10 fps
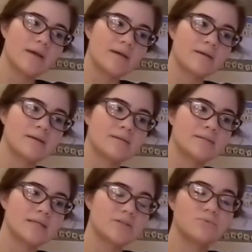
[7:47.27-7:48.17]
And
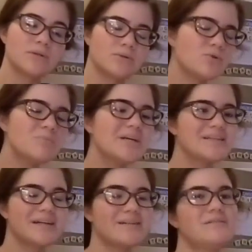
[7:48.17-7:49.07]
it's really cool because
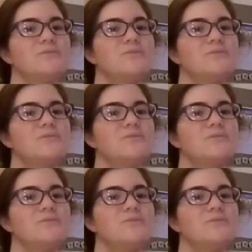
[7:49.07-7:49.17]
I got to